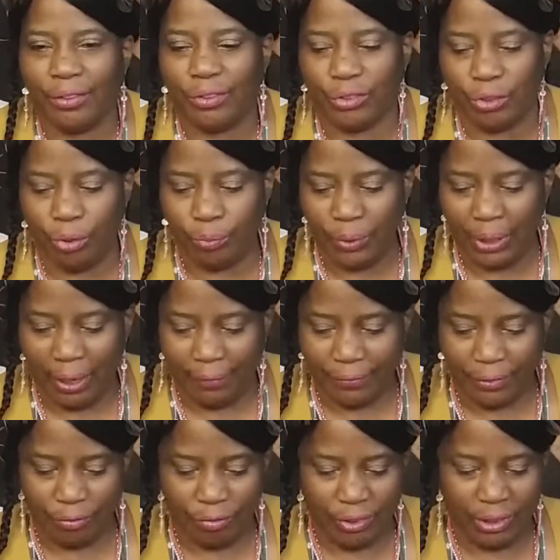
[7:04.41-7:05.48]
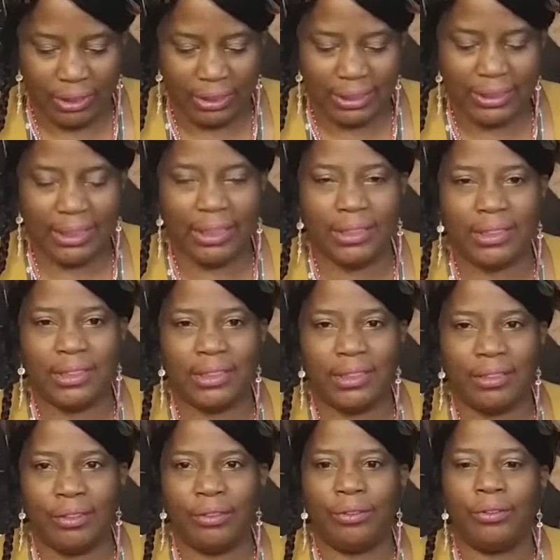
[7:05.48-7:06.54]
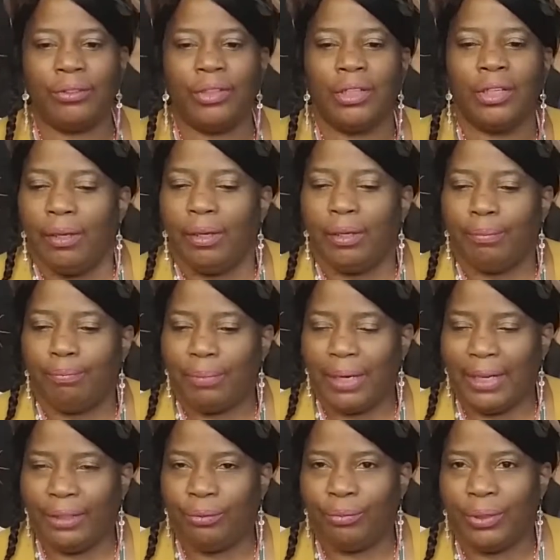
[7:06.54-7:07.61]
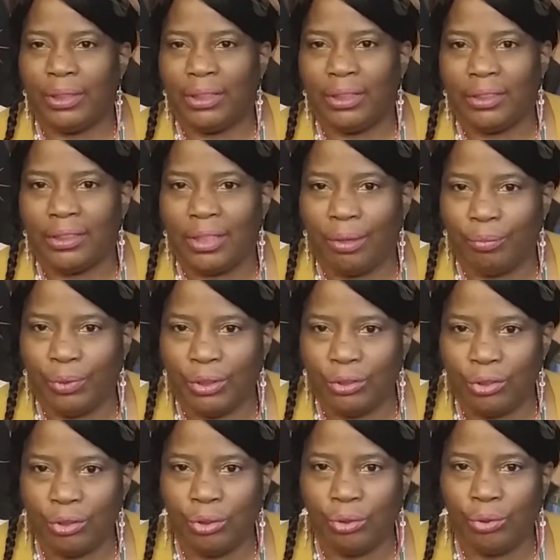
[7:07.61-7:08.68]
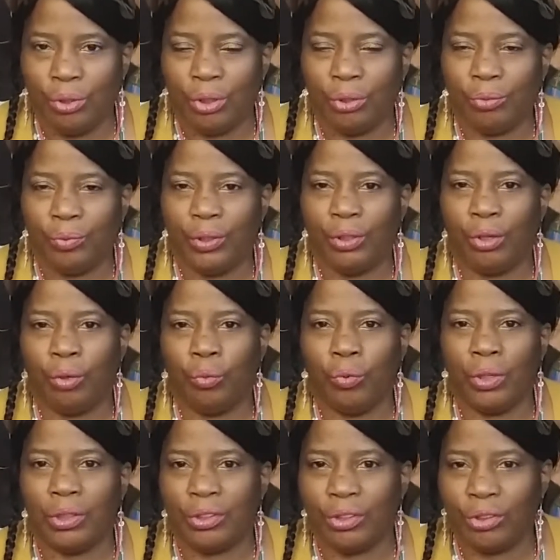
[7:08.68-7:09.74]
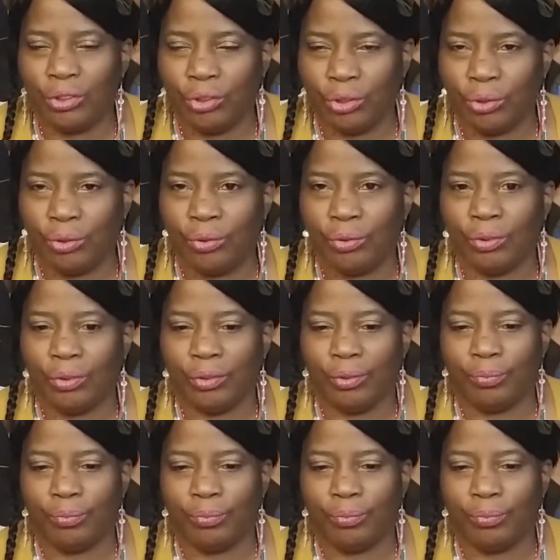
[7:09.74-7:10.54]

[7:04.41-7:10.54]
So we have to really stand still, mind what it is that we do. We know what to do.